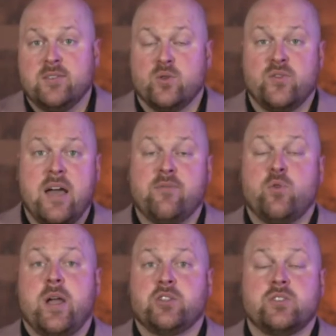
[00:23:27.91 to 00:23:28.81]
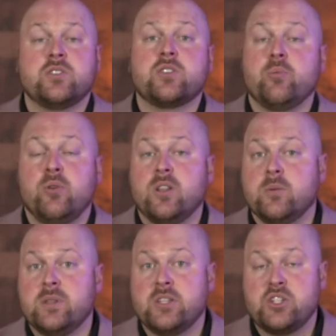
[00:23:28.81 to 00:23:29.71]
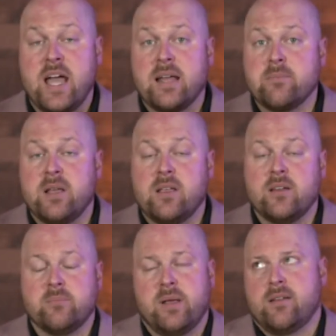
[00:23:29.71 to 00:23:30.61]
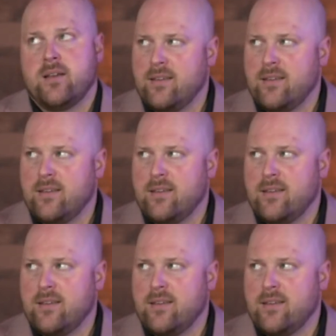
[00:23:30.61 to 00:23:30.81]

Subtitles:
So if you have questions, start putting them in the chat. Mel and I.